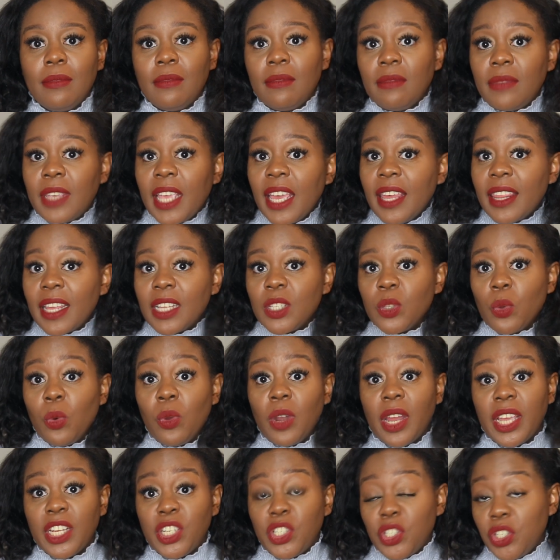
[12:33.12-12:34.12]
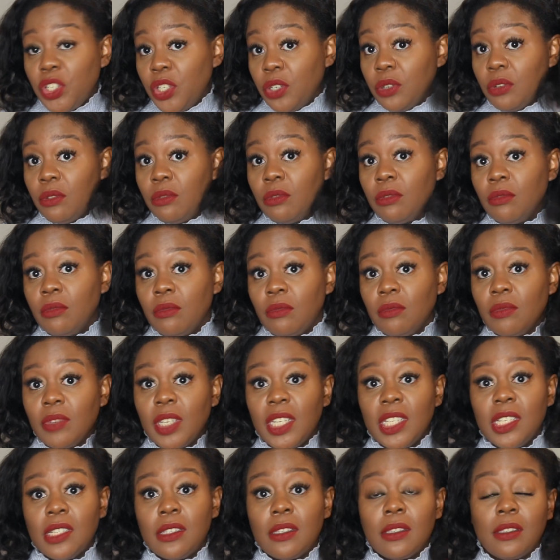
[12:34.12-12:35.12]
yeah, that's all I do
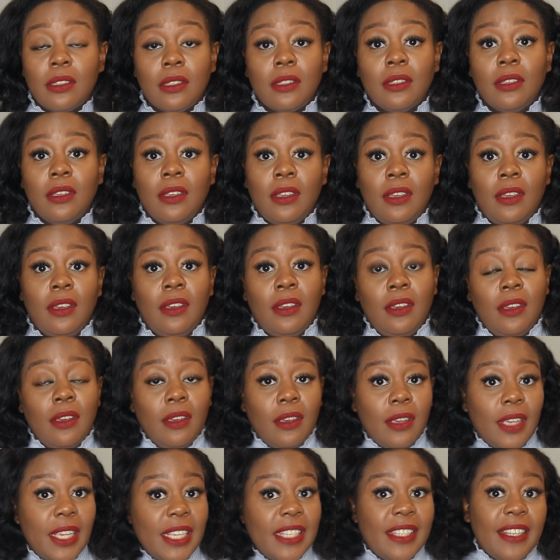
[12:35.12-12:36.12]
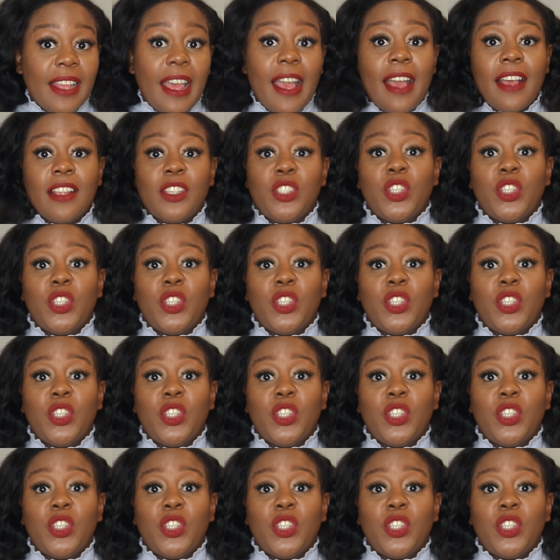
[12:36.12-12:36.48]
is that.